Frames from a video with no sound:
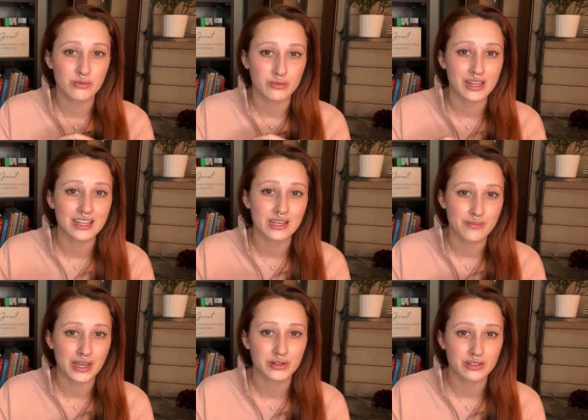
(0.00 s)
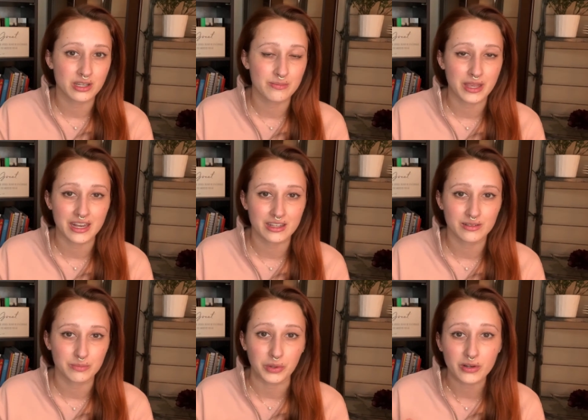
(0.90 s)
read a Mandarin
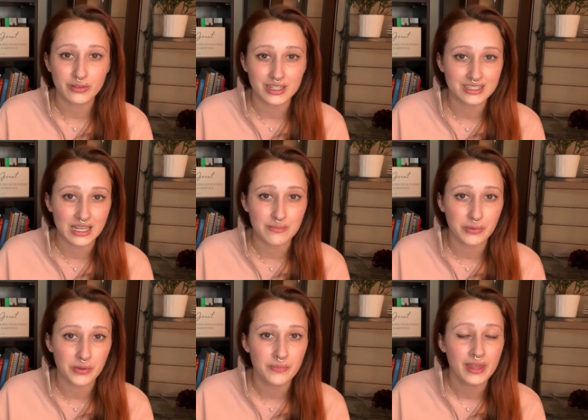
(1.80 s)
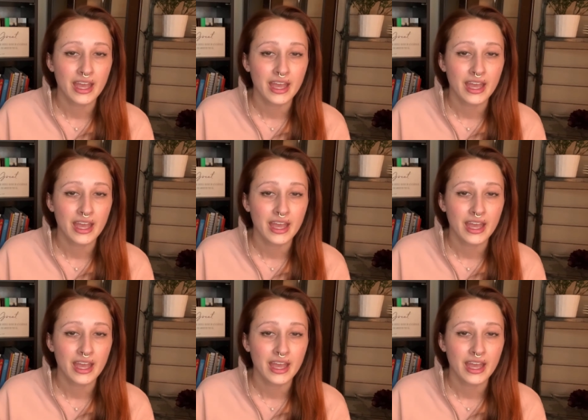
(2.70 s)
Companion book, for example,